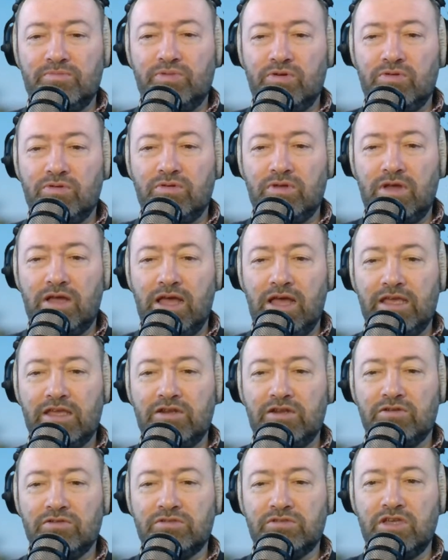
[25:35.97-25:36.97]
and Paul
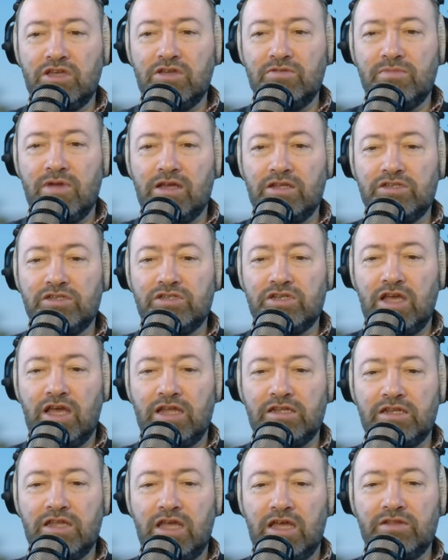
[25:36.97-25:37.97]
hanging on too much,
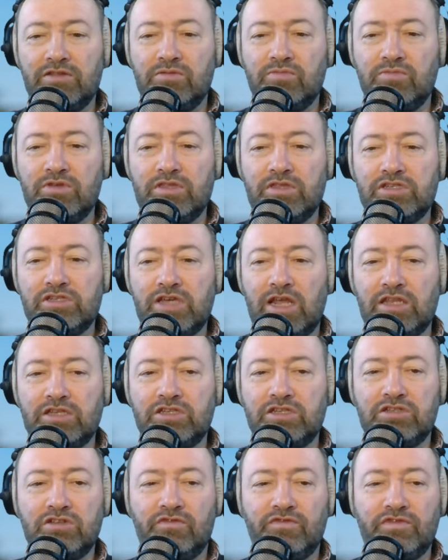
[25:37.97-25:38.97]
and with the
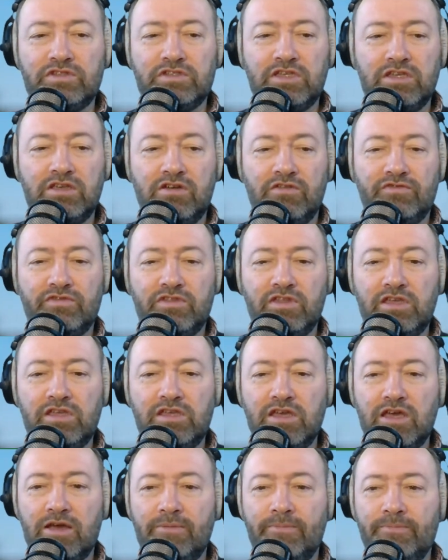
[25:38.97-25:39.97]
challenges, obviously, of
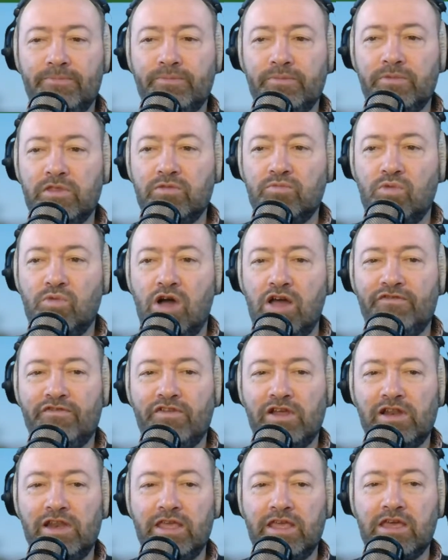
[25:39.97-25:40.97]
the
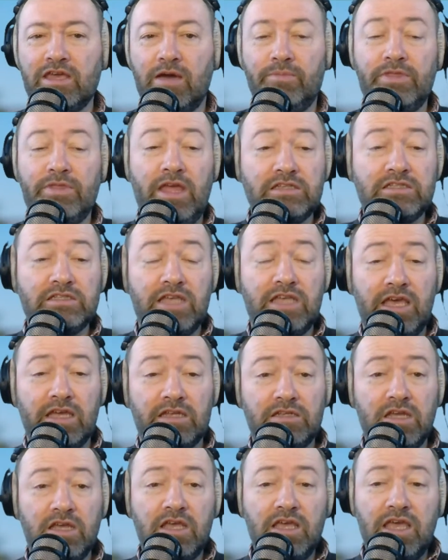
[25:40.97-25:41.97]
Wi-Fi link up. But that
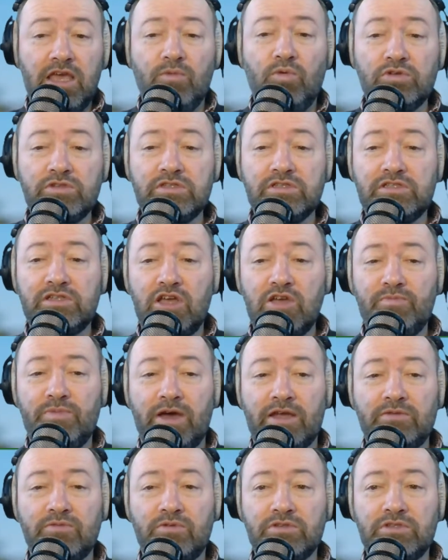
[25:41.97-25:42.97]
said, it wasn't so
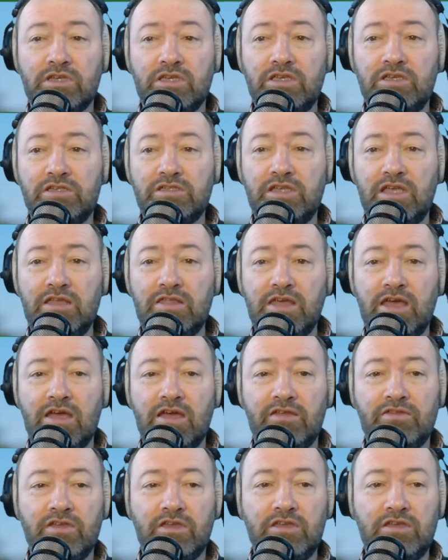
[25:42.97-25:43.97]
bad, was it? You see
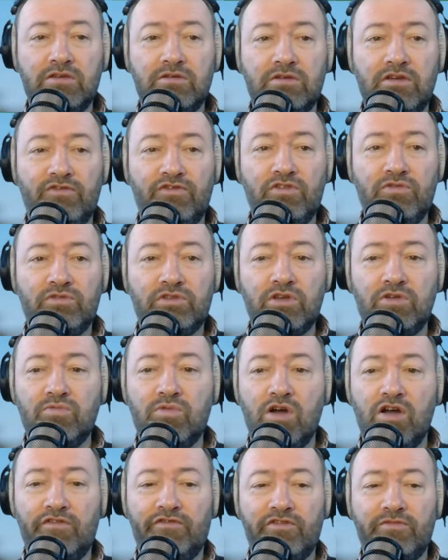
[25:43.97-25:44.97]
there that if you do
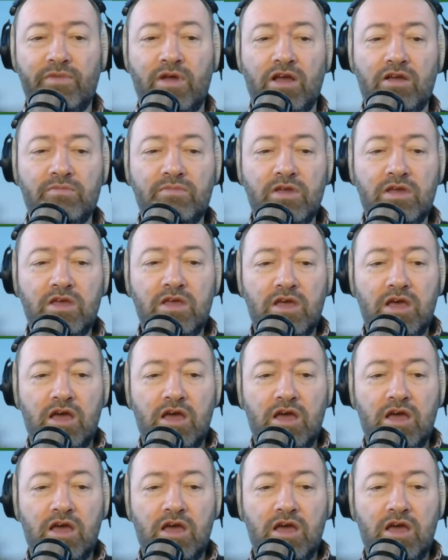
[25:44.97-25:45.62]
work from home,